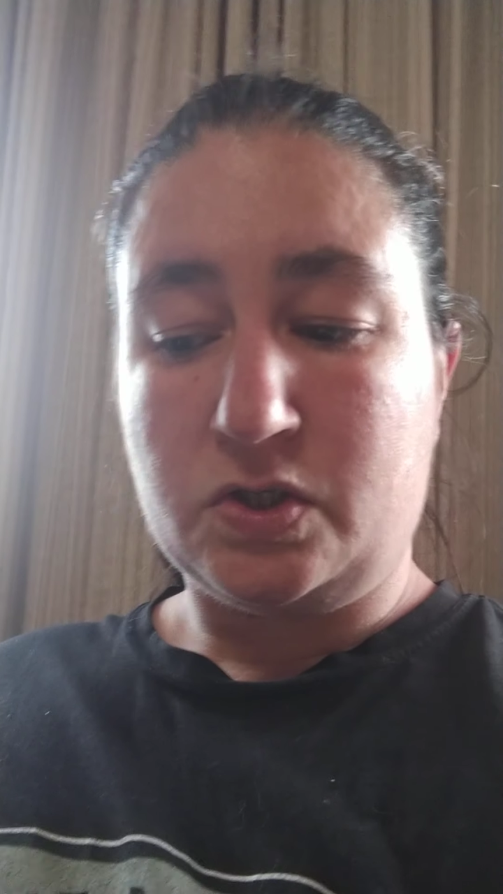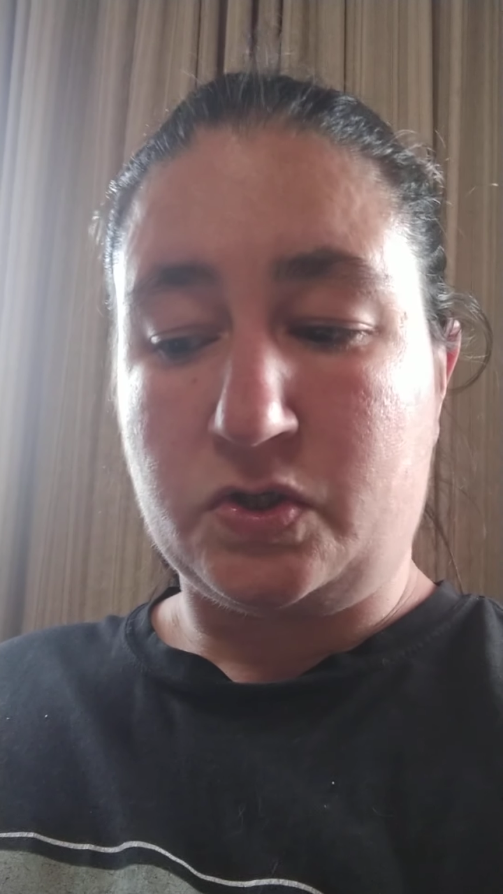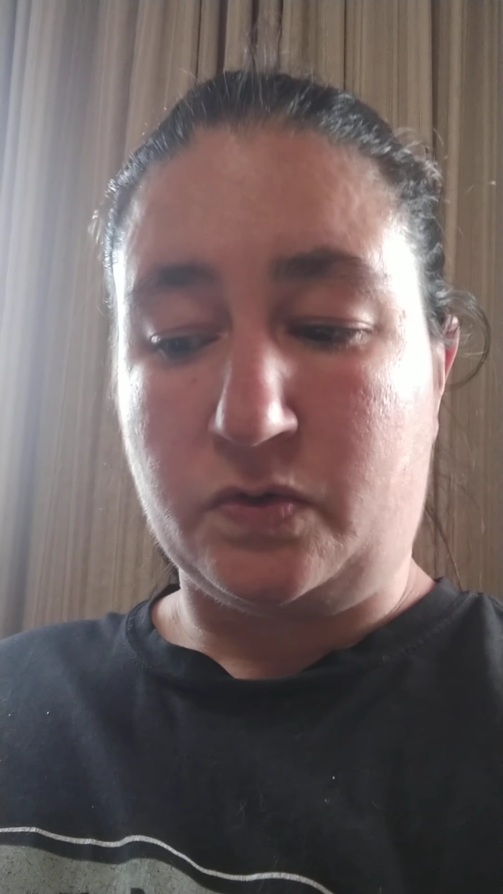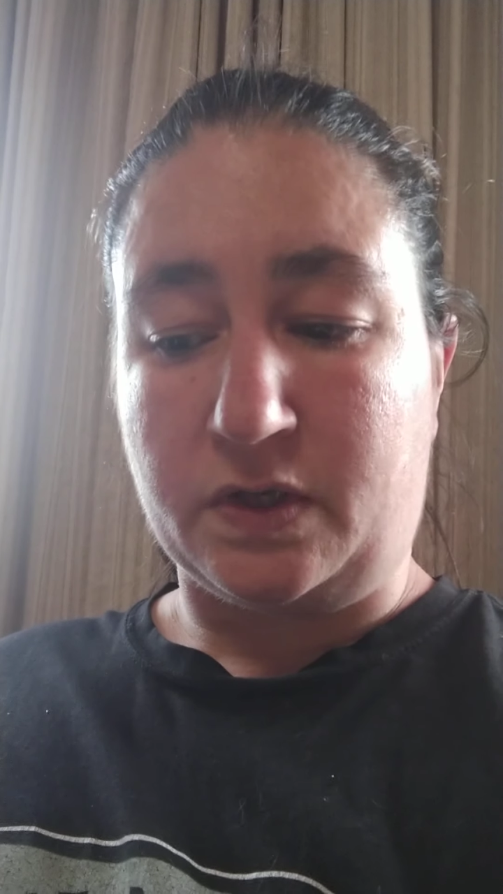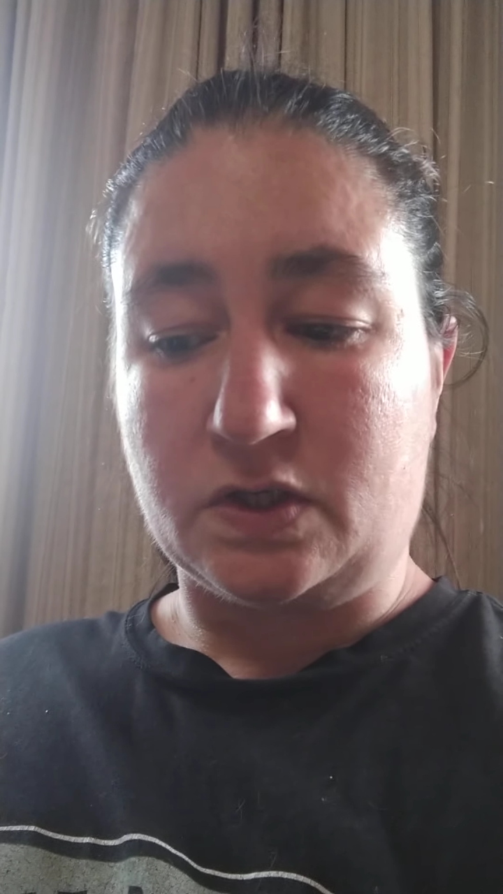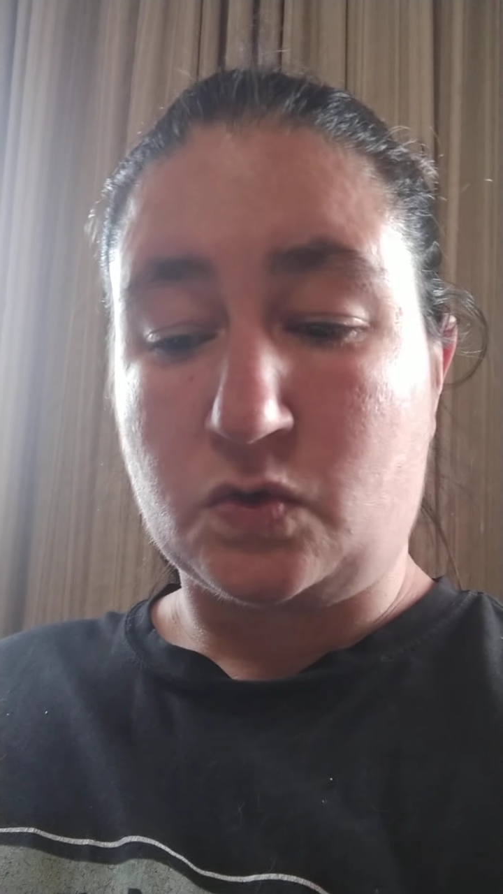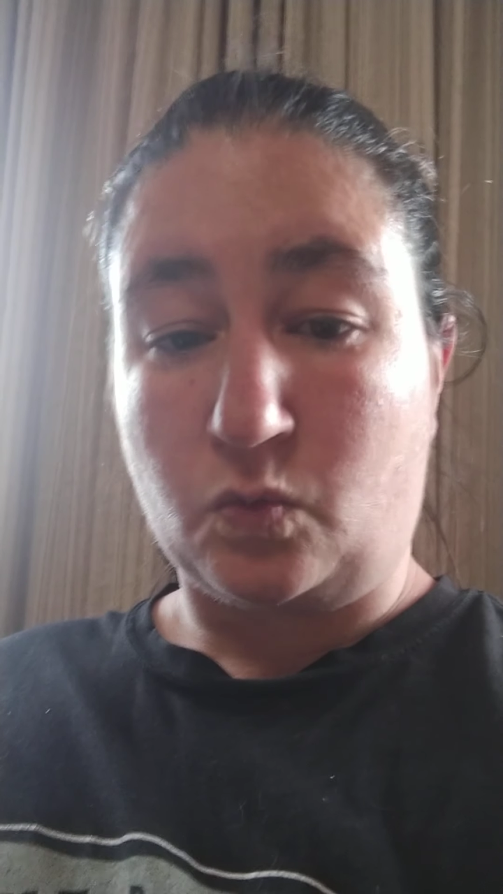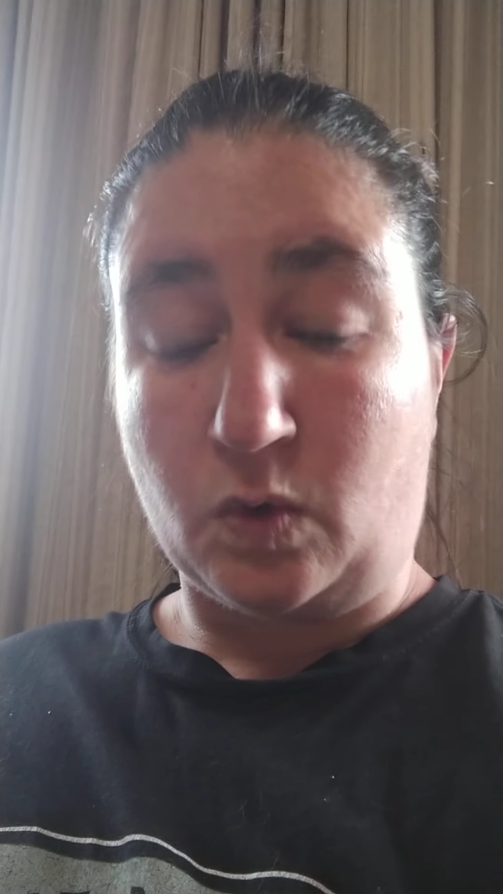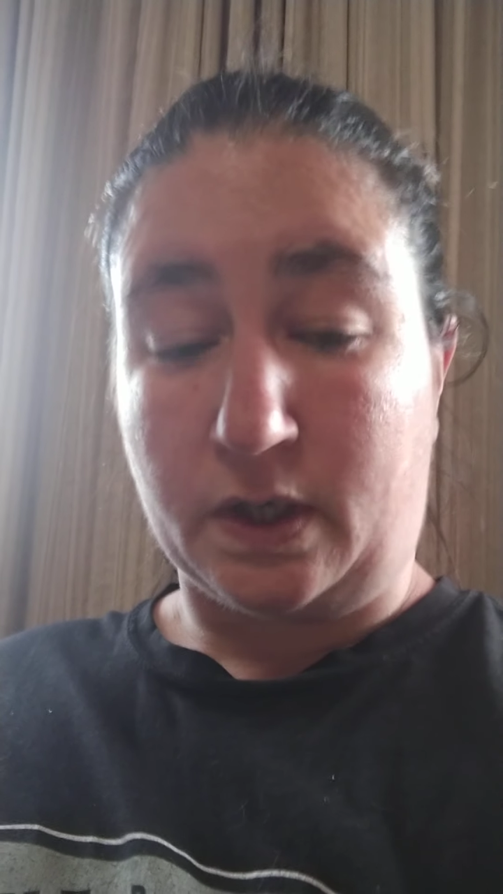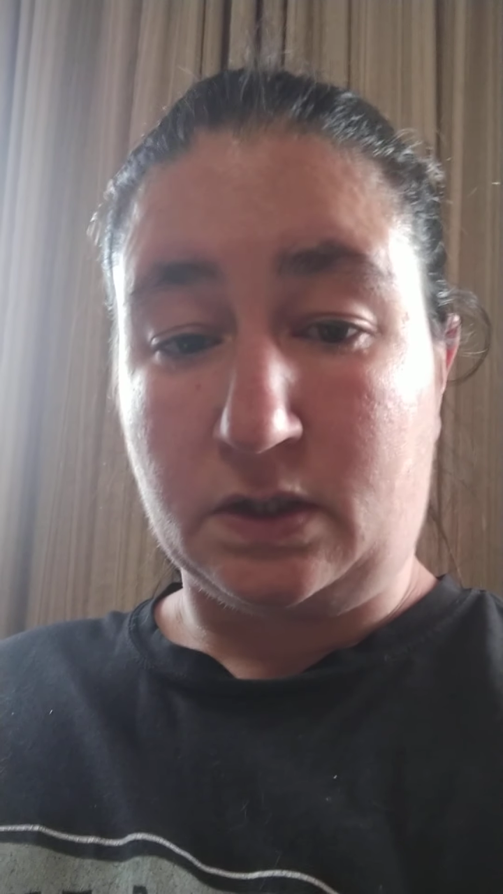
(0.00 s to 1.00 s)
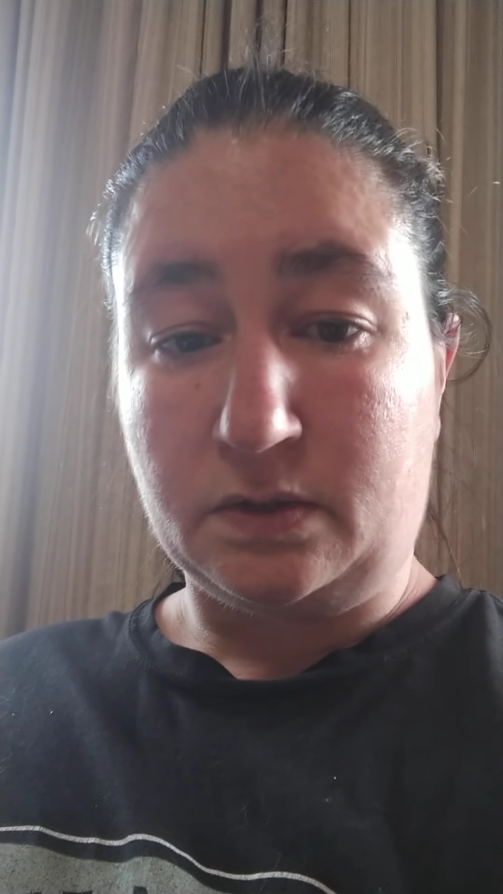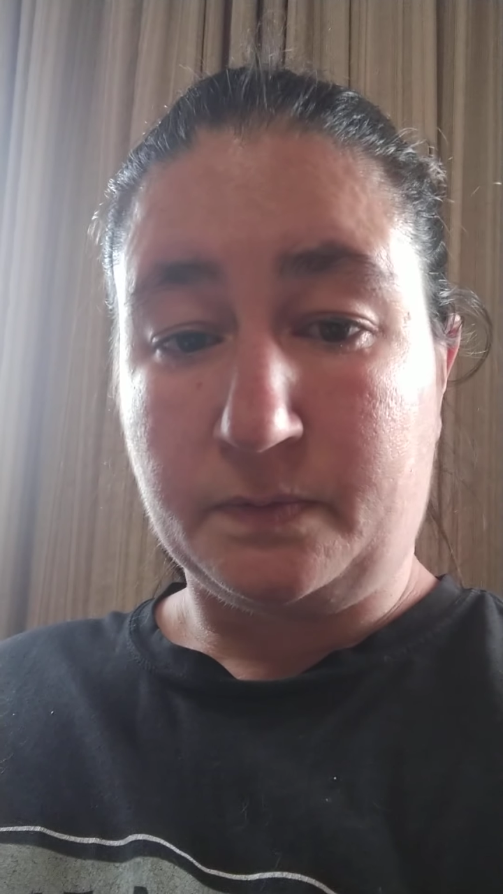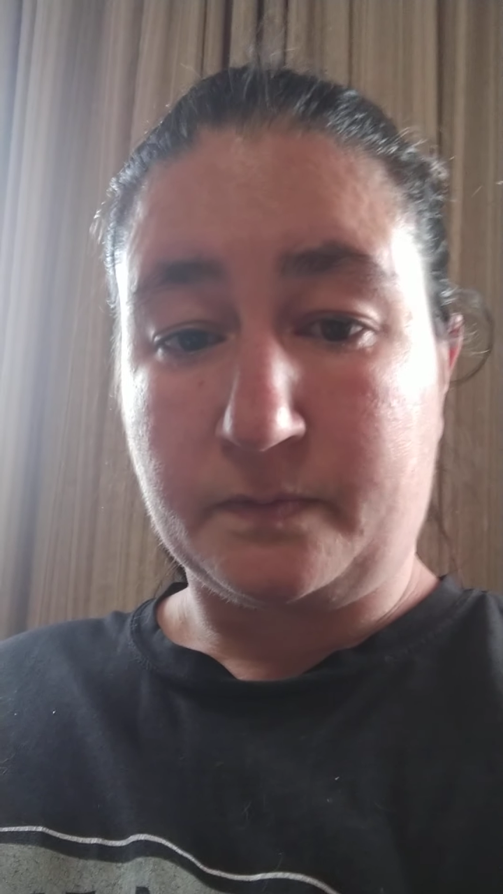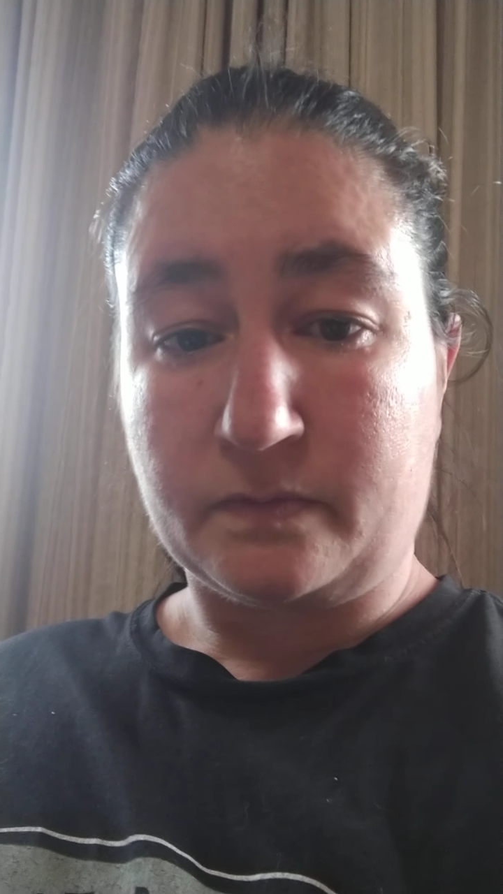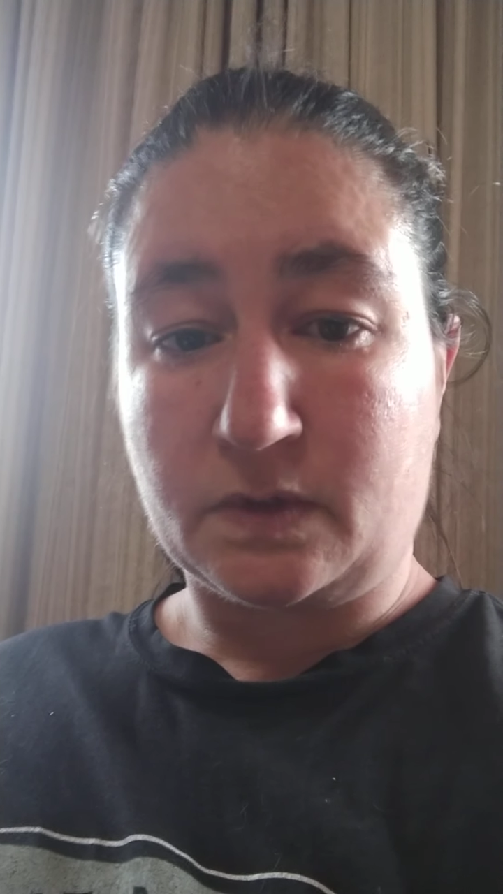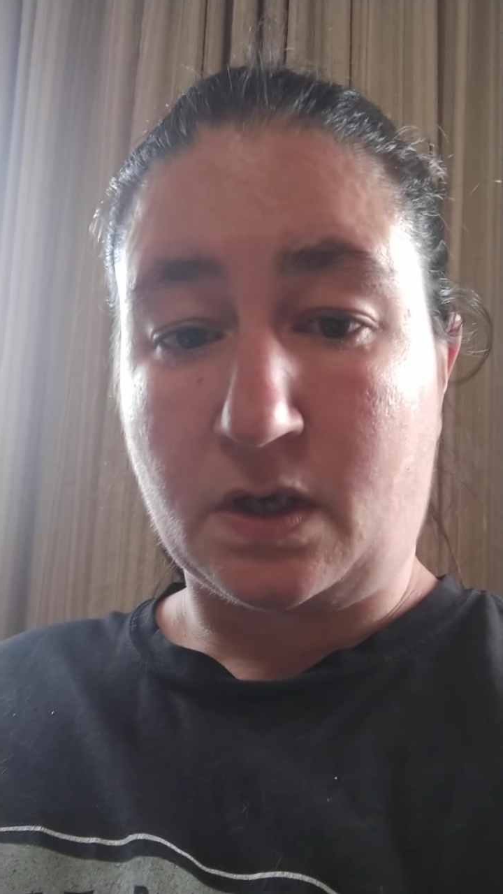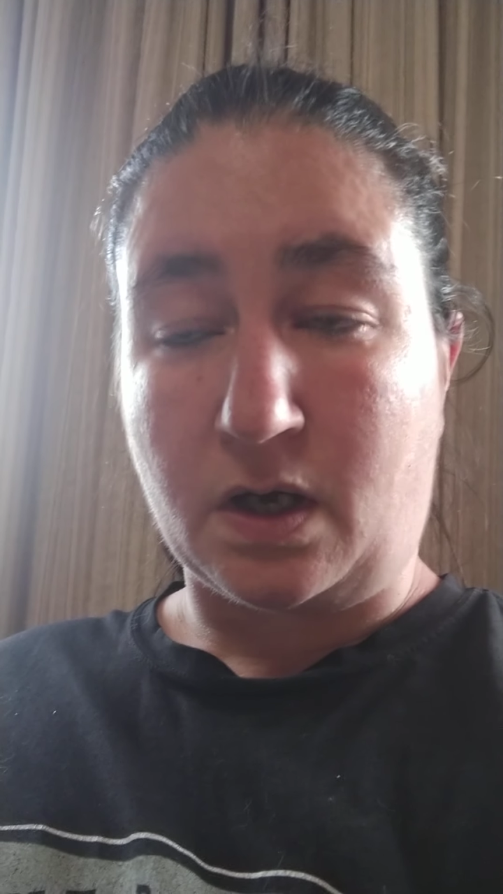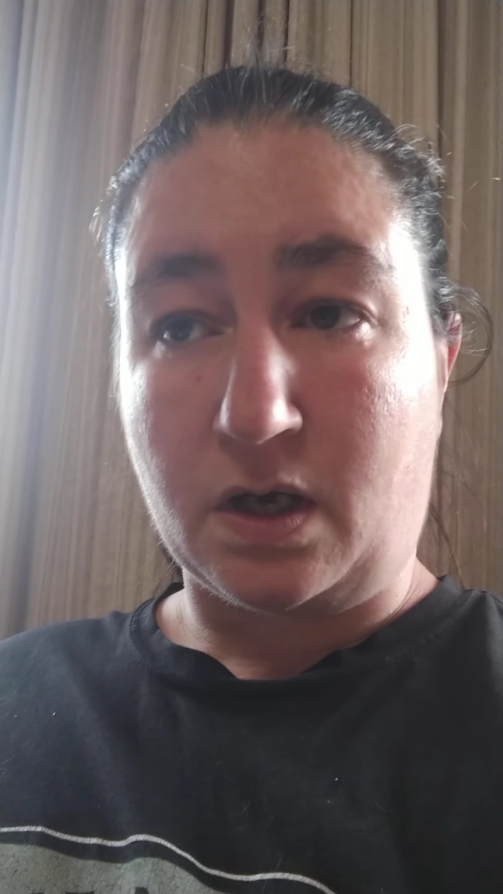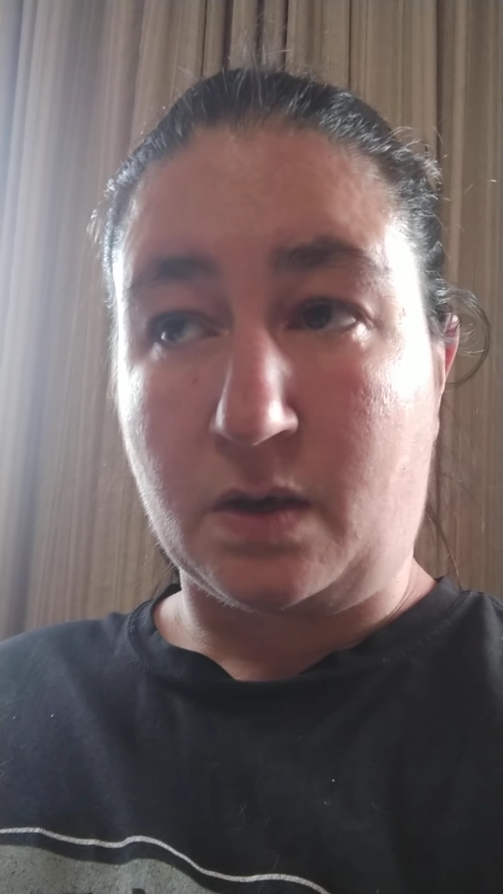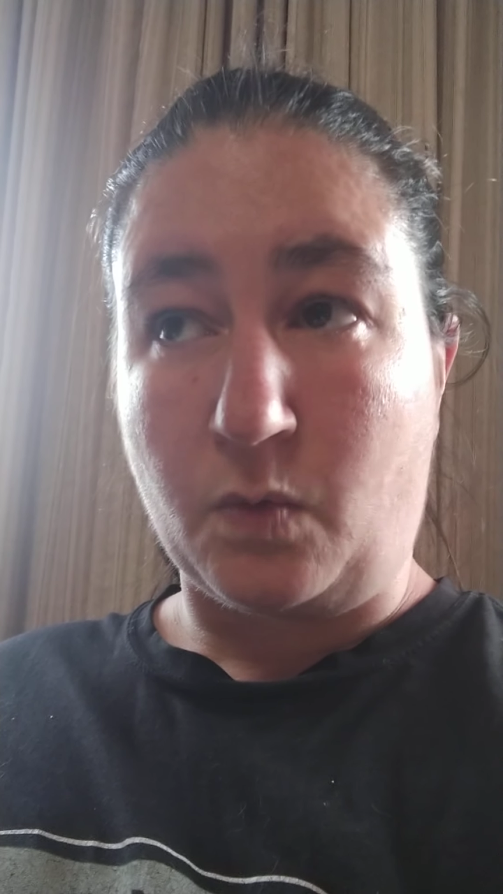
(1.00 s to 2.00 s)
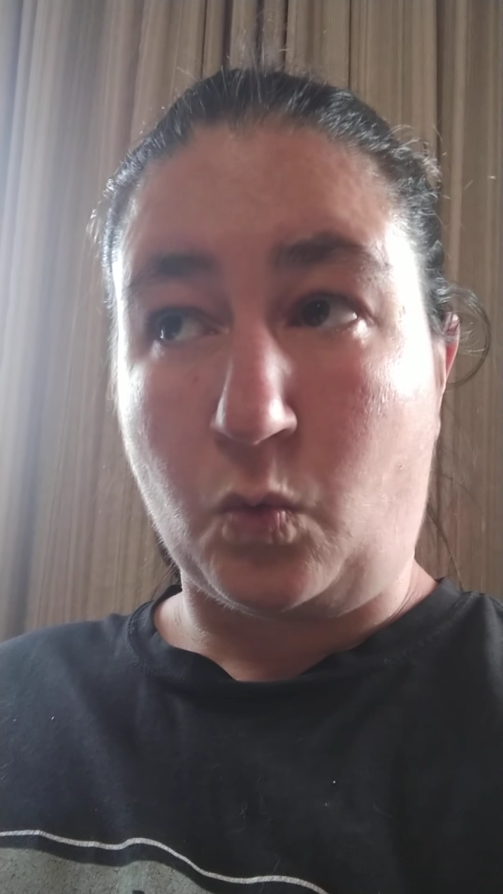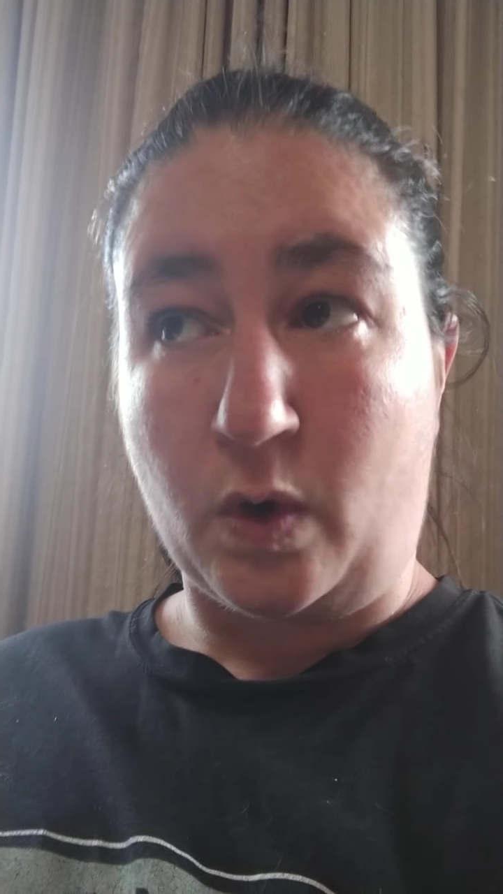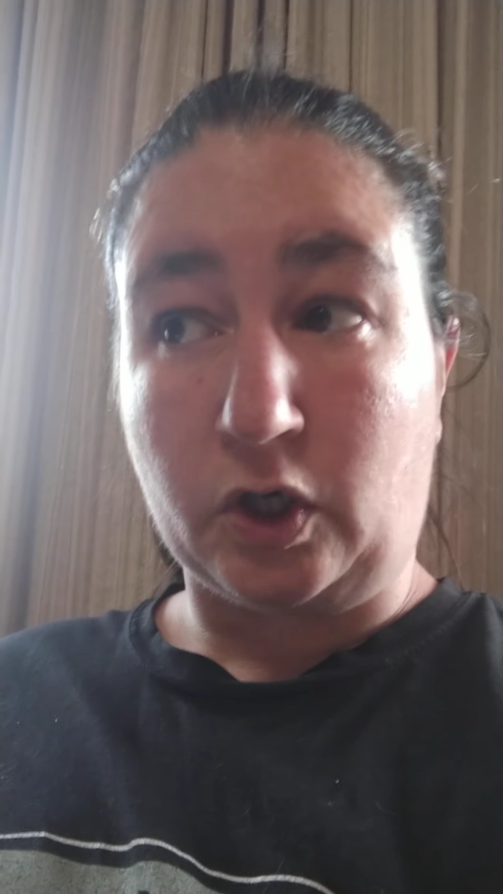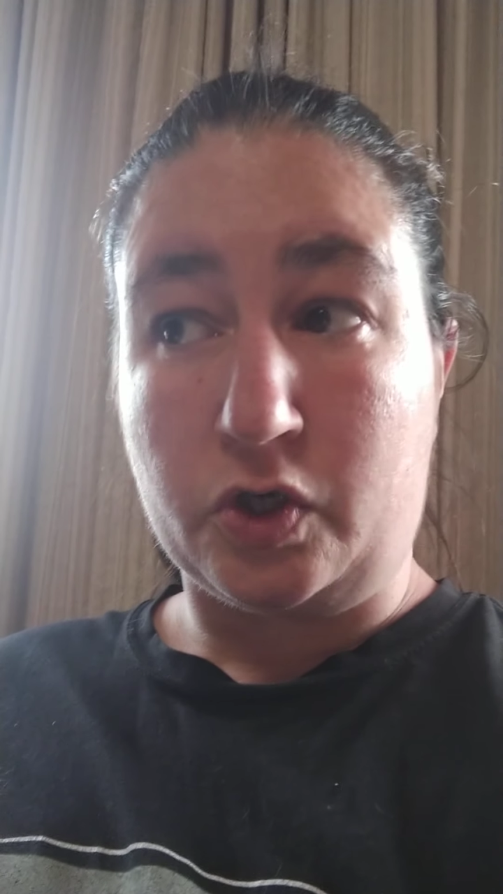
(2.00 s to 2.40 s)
2 things. One, what